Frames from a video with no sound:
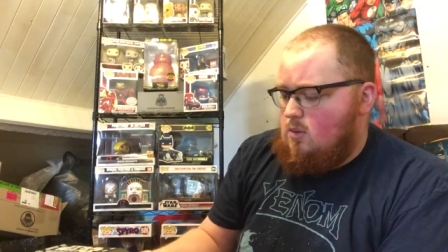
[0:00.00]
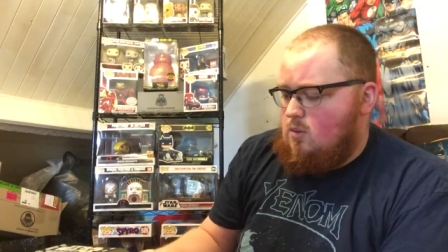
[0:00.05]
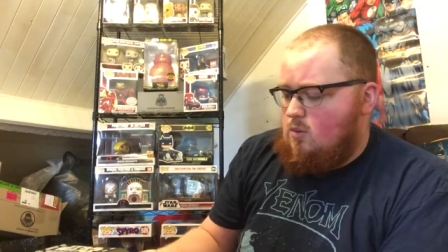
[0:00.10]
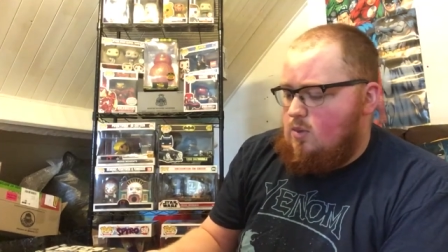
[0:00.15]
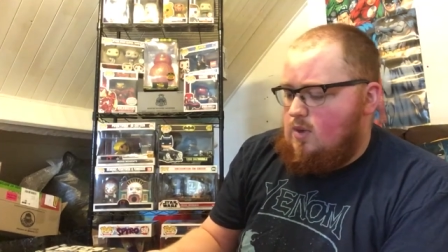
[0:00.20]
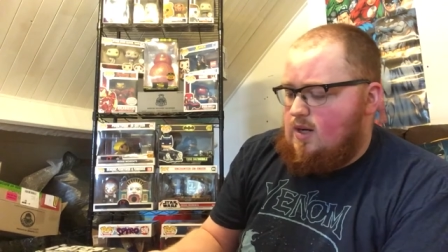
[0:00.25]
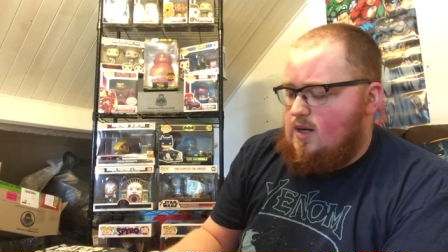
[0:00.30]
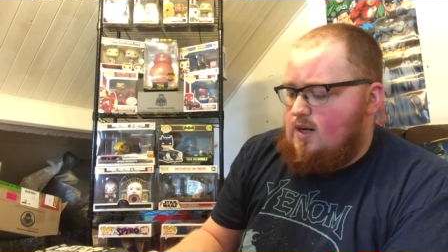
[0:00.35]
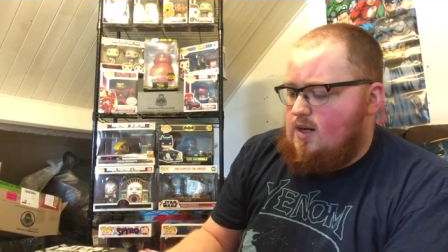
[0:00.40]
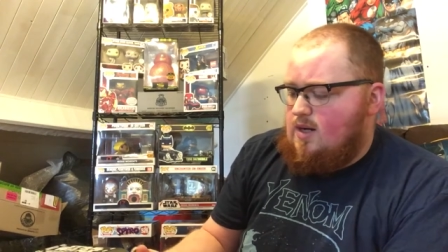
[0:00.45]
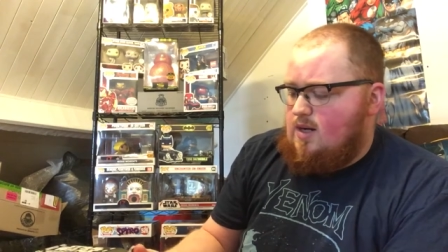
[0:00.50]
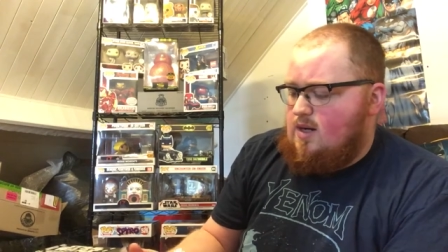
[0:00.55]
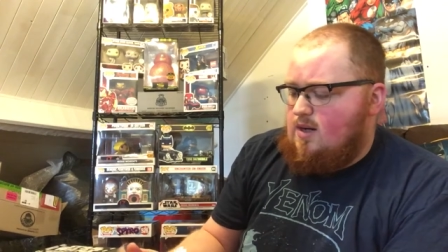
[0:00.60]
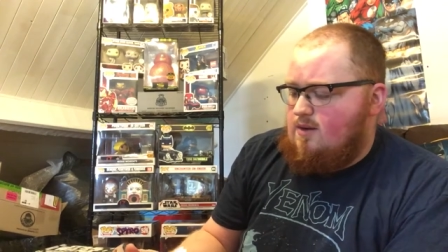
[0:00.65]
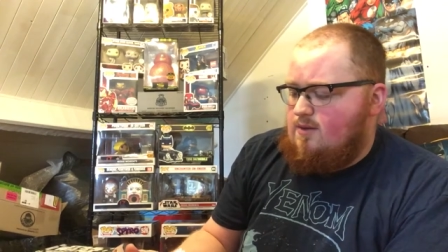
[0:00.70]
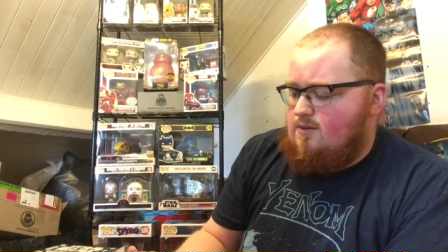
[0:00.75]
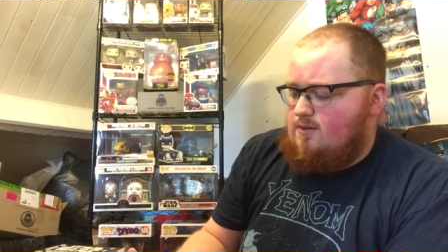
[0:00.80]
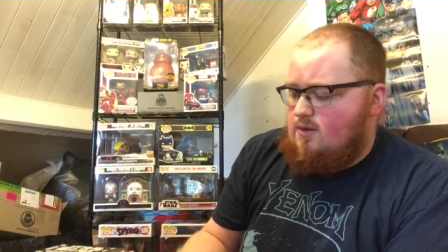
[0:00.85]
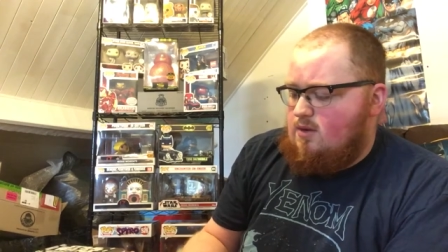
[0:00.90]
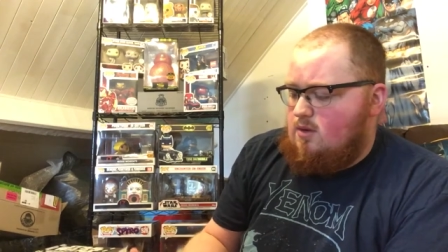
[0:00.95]
We
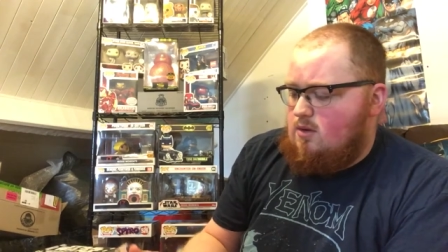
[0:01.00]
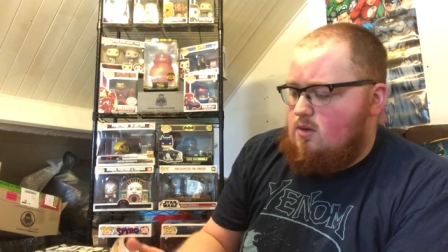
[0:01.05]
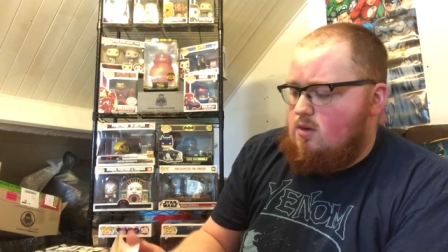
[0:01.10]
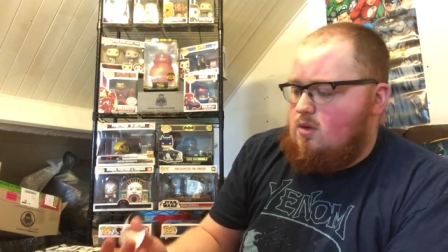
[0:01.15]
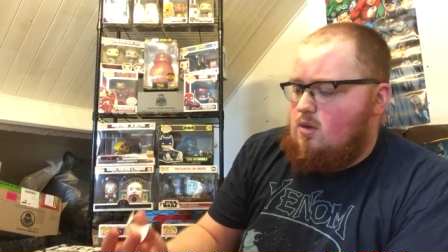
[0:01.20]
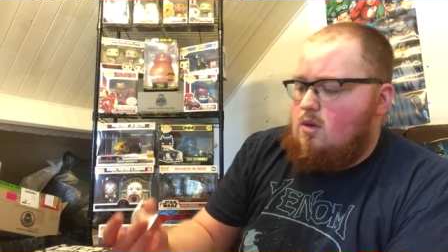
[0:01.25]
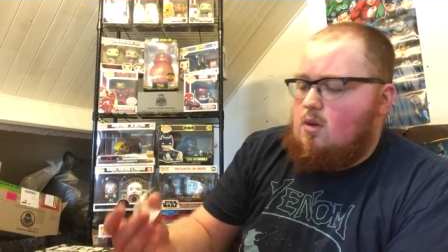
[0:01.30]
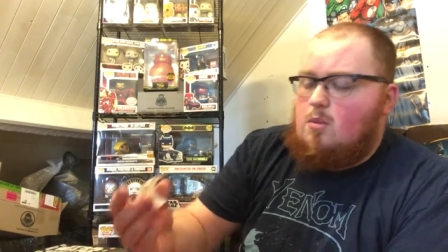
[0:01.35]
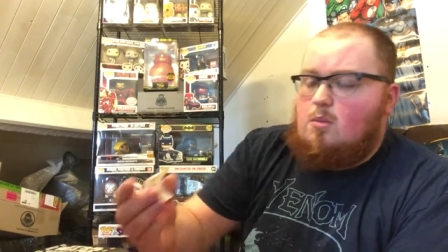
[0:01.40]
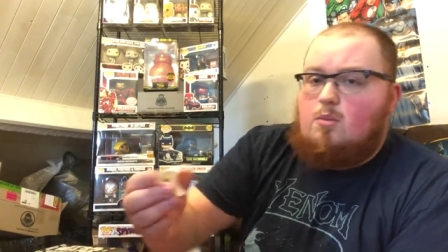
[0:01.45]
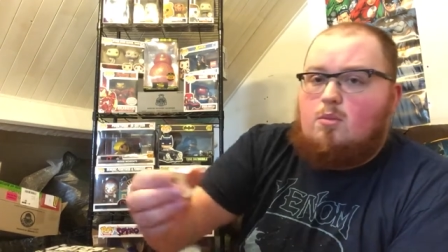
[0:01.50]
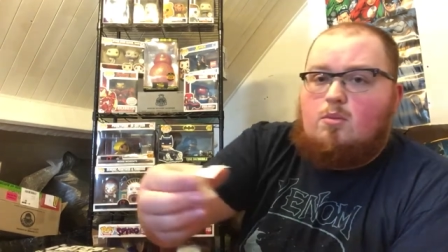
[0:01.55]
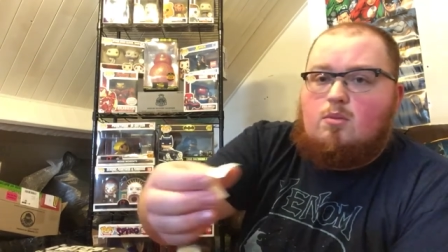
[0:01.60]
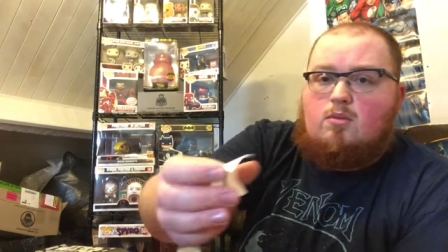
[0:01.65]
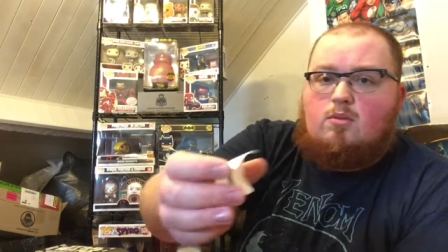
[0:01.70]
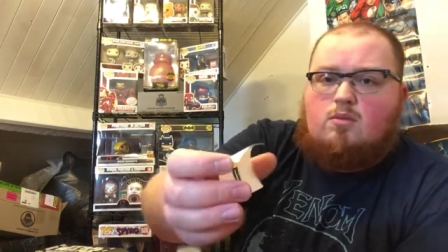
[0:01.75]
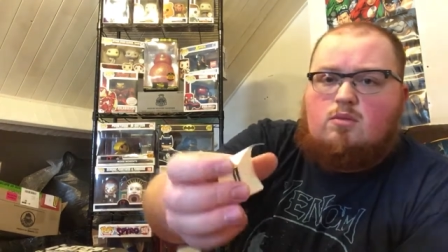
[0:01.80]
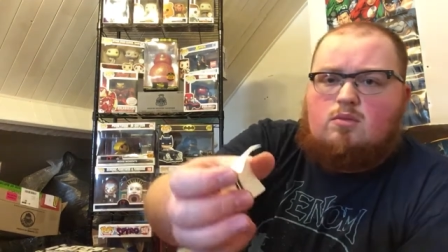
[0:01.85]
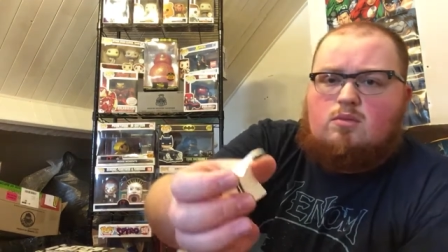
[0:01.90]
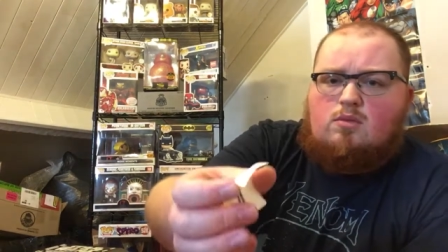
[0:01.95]
have
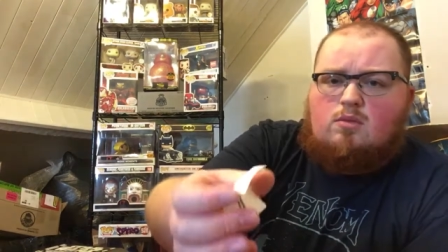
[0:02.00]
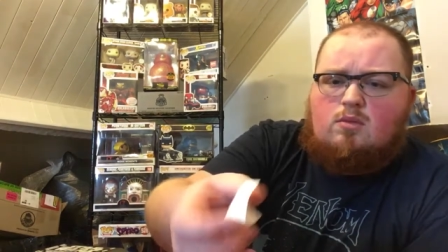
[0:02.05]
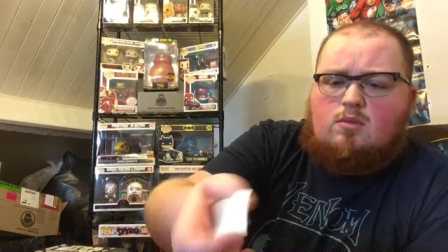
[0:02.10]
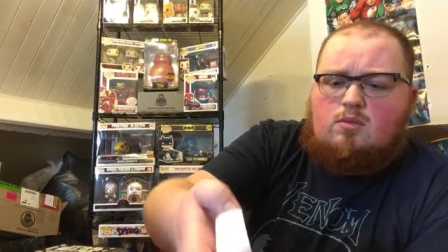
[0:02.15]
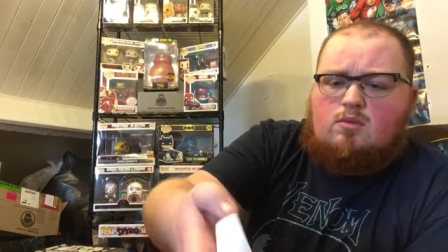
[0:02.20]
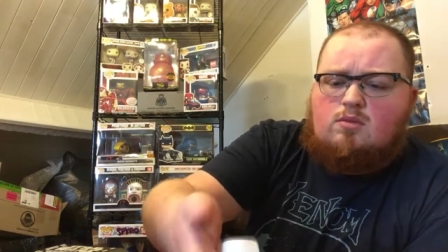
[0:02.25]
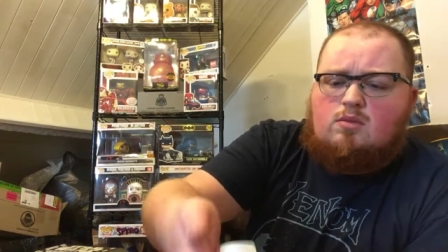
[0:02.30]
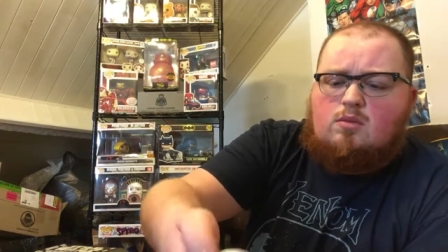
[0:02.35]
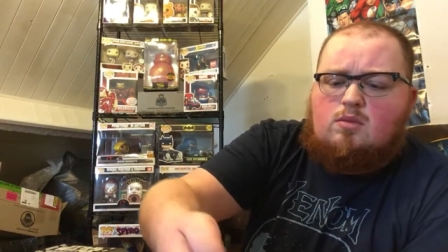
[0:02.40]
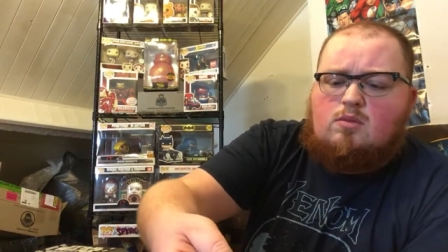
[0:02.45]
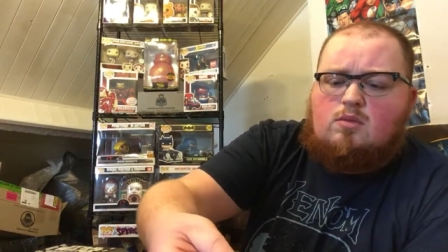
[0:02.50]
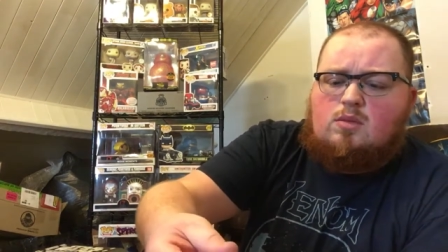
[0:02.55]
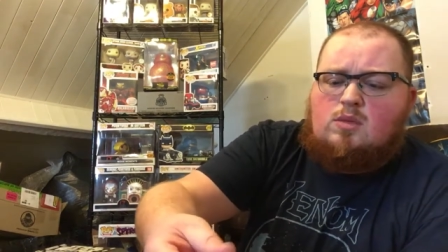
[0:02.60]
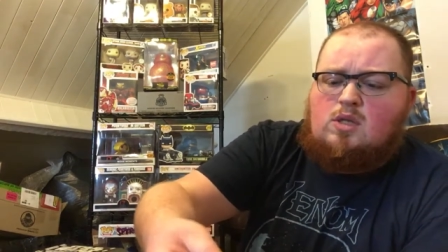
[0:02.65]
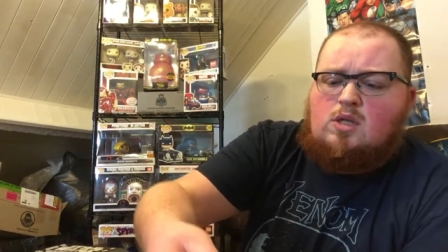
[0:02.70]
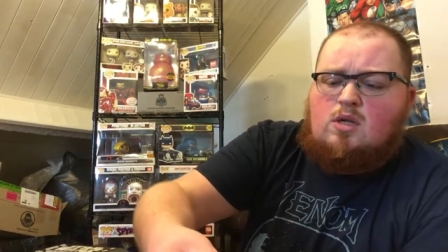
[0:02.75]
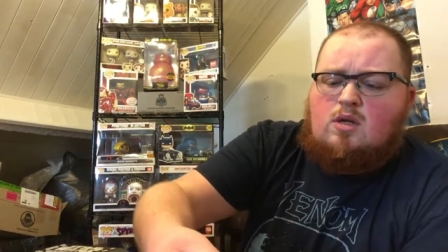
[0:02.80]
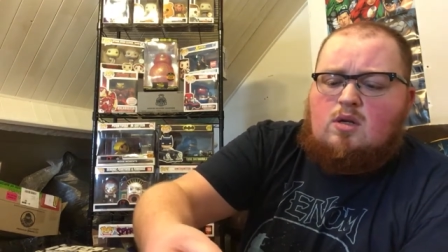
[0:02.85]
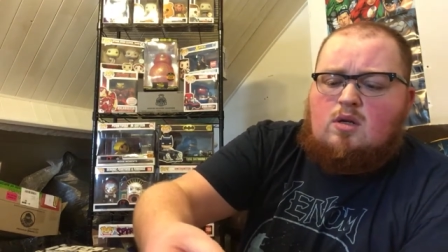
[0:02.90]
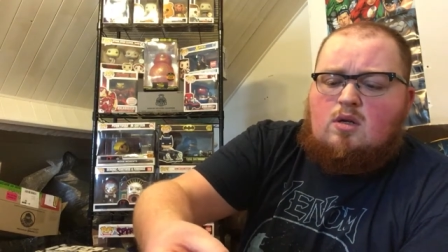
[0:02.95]
um,
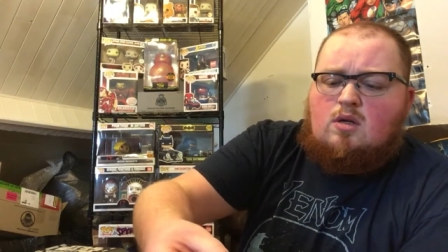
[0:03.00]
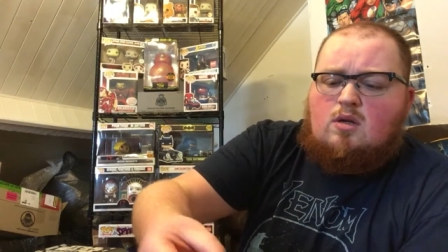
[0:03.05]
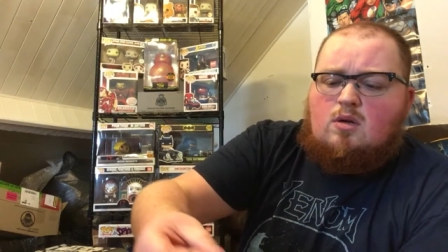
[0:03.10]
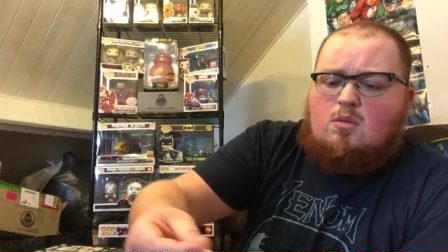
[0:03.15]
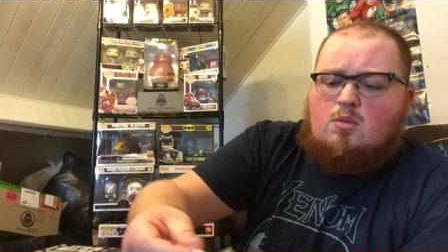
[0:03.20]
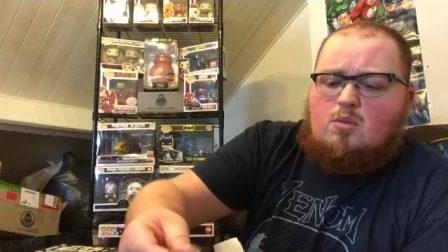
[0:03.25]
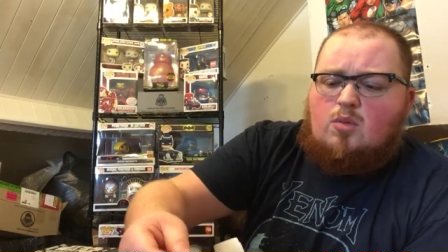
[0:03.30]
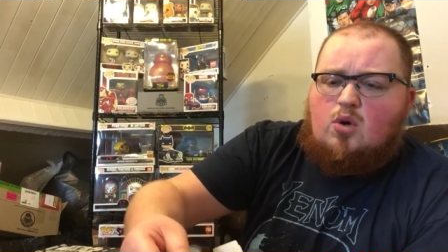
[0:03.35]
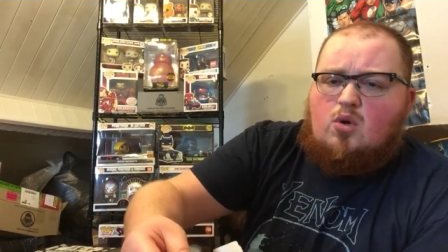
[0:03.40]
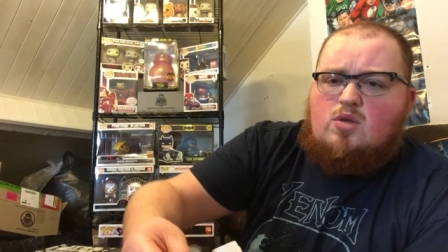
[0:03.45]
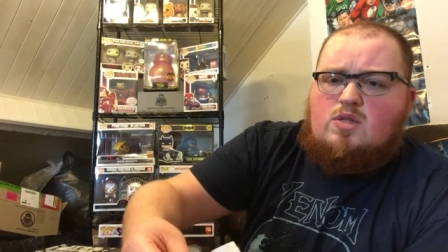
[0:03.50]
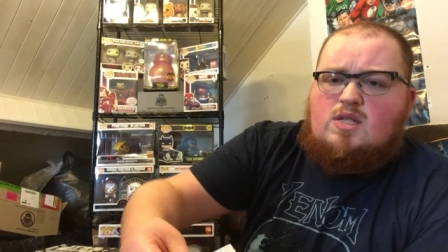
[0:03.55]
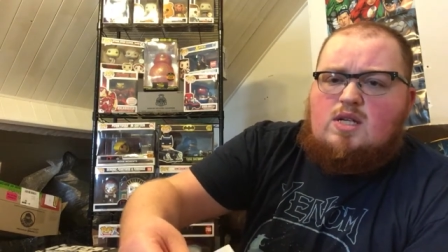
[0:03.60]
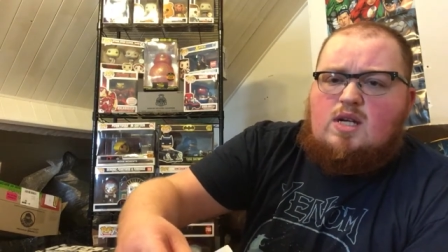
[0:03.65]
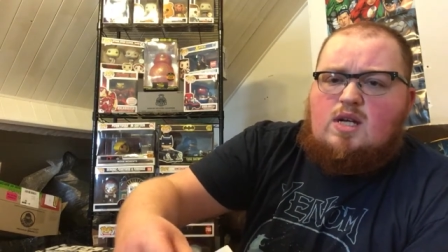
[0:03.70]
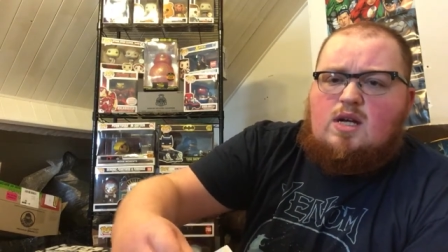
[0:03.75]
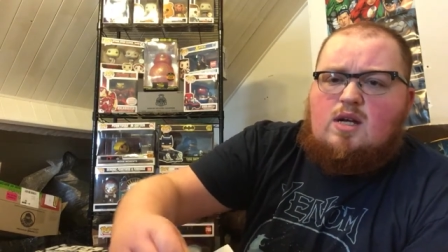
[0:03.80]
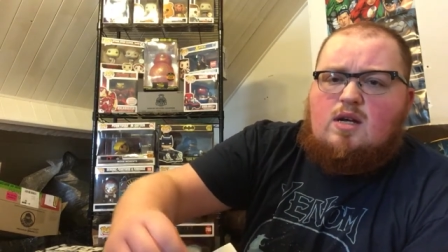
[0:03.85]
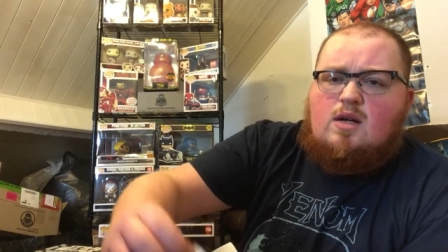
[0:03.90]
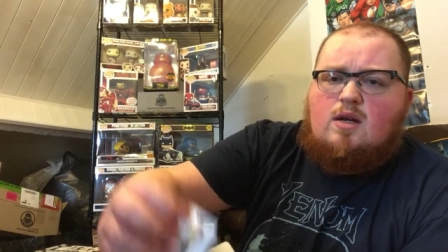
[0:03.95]
mm,
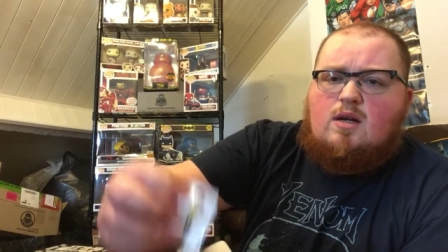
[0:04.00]
Morty.